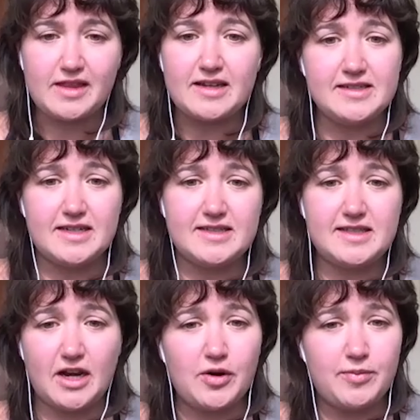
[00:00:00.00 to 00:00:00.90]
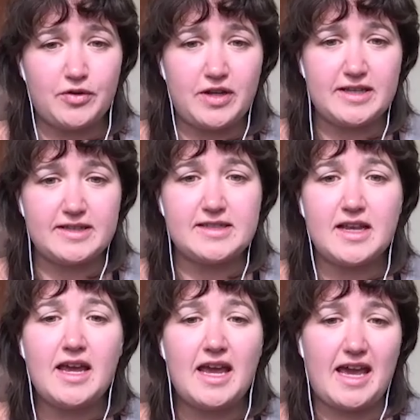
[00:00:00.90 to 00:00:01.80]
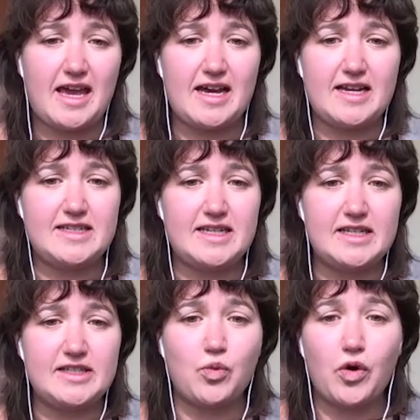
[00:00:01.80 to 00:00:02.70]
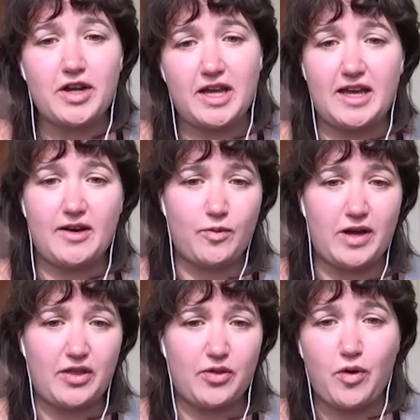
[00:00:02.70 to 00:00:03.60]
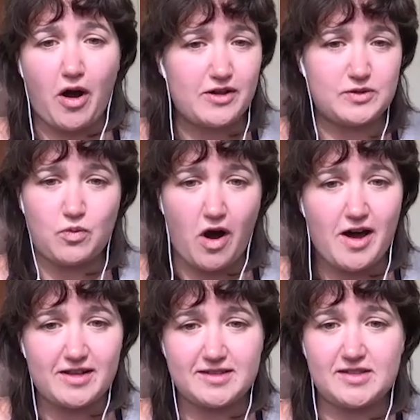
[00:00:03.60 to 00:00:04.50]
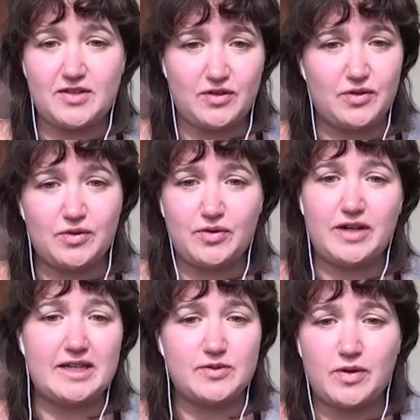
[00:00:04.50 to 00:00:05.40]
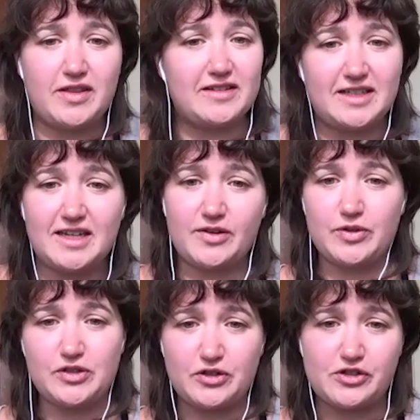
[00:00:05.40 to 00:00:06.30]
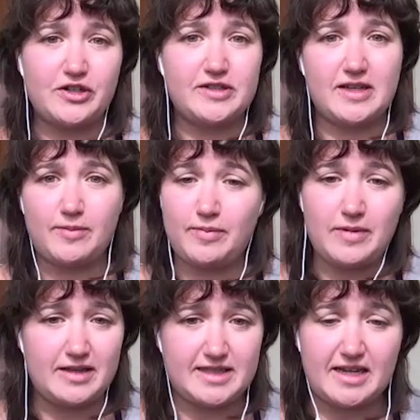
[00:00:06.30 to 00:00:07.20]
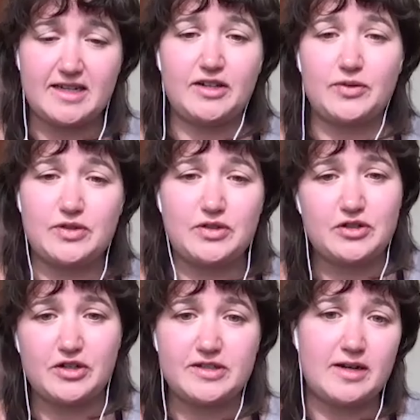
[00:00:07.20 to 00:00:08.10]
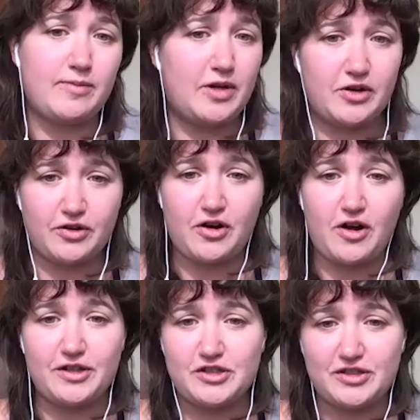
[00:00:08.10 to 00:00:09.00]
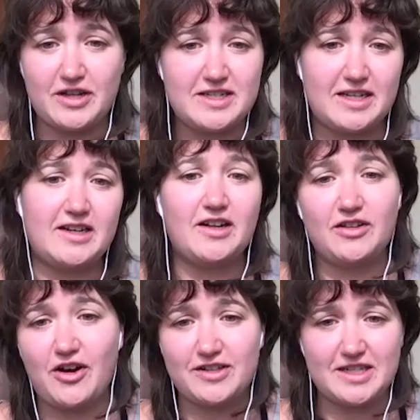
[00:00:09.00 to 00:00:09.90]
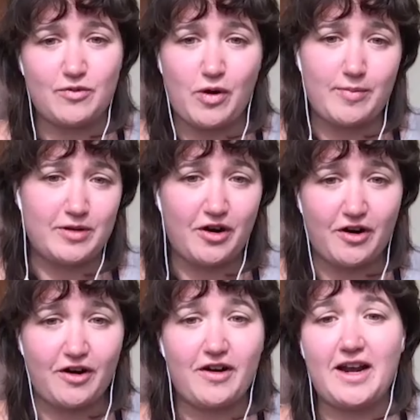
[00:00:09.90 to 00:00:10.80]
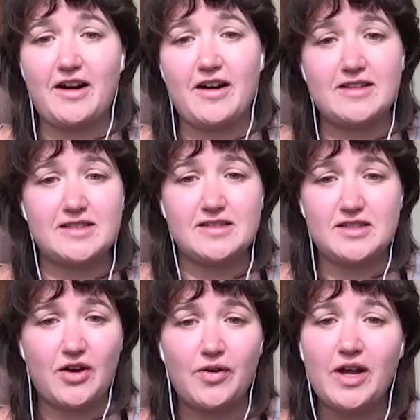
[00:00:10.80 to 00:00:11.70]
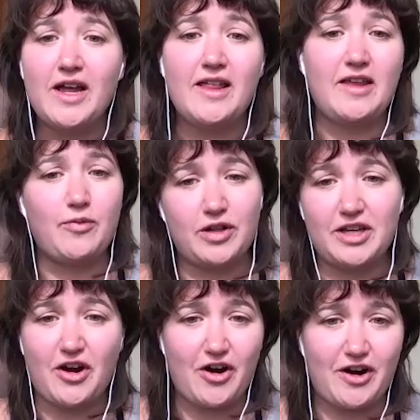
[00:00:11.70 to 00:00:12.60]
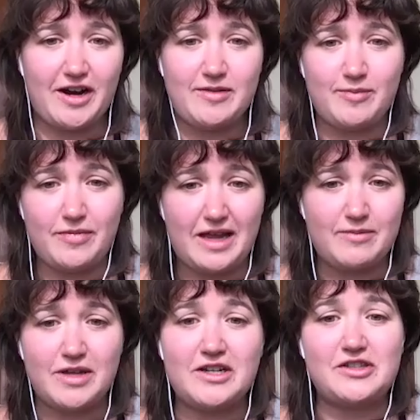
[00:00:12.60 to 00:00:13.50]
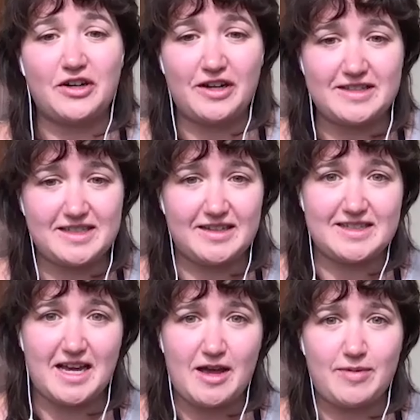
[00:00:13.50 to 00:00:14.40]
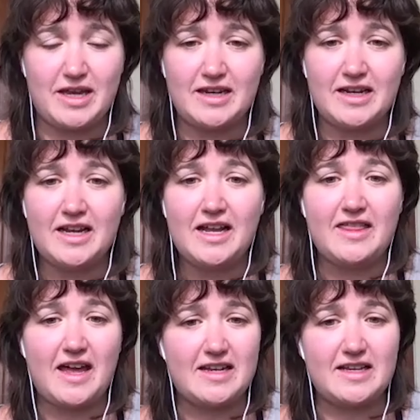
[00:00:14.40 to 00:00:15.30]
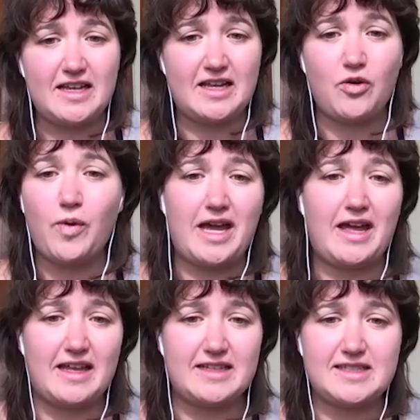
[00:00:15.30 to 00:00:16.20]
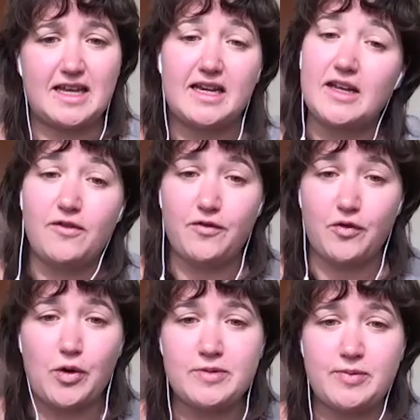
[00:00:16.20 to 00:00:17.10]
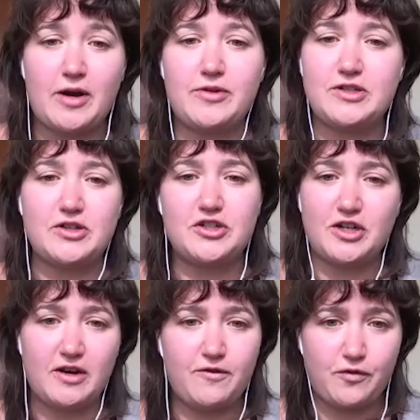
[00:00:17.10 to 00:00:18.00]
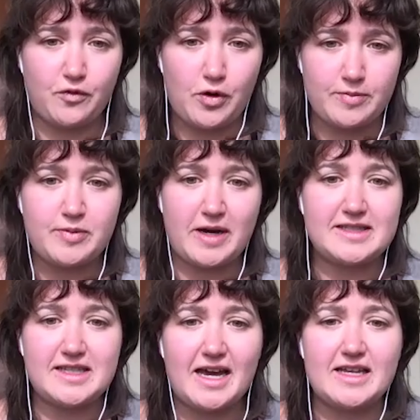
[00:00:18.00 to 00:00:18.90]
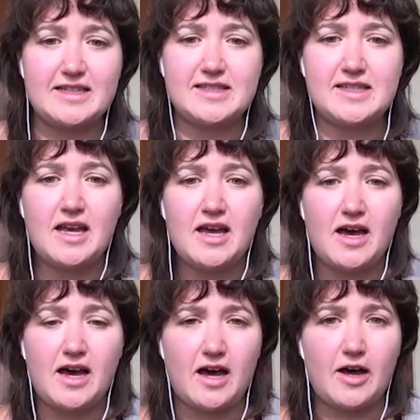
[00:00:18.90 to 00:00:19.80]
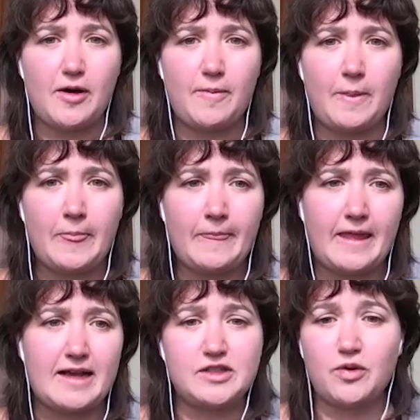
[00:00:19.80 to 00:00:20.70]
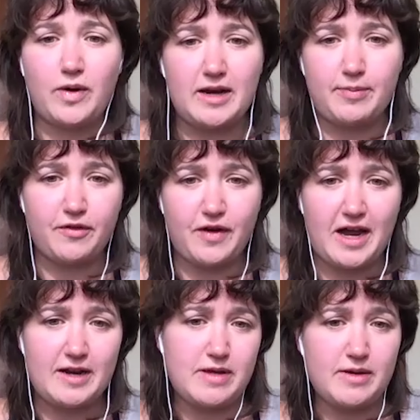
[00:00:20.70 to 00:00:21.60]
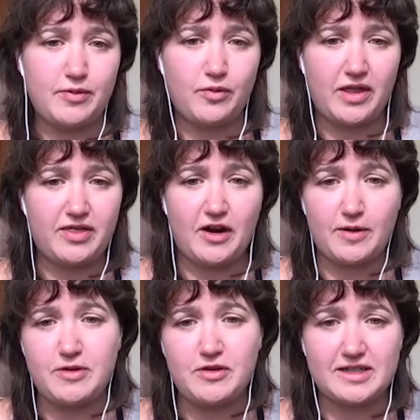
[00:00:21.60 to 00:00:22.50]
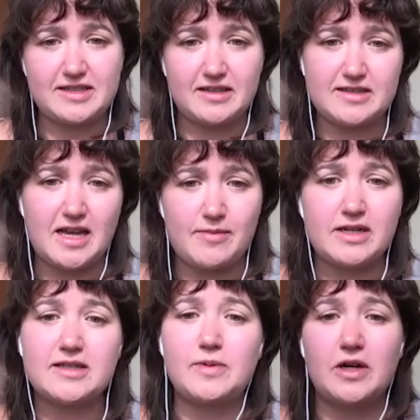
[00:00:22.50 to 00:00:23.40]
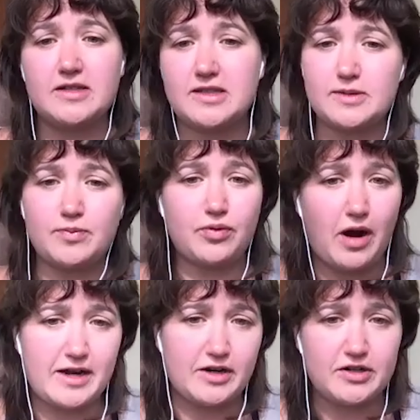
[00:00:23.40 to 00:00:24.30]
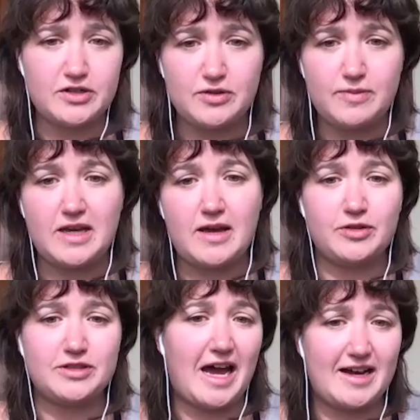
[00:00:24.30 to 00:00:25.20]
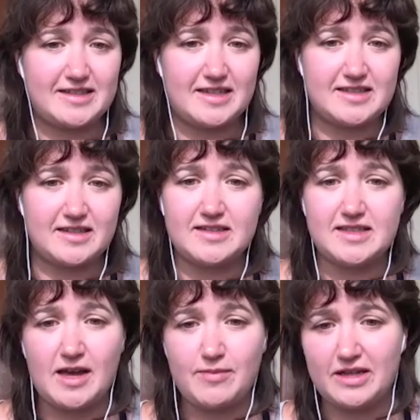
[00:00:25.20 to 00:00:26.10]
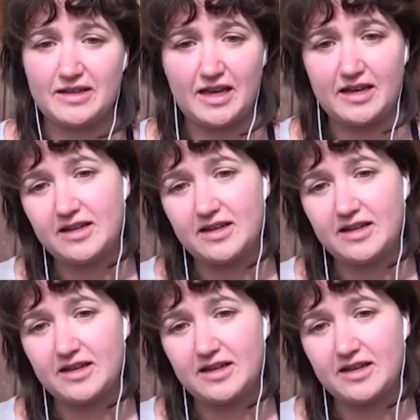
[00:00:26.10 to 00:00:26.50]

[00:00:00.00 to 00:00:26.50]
does ceremonies and is working with Roz Watts, who is one of the leading researchers that a psychedelic researchers at Imperial College London alongside Robin Carhart Harris. And so they really are in, administering psilocybin that it, in a way that's like informed by research and informed by science. Um, as a way to provide people with therapeutic psilocybin experiences prior to being able to access psilocybin, like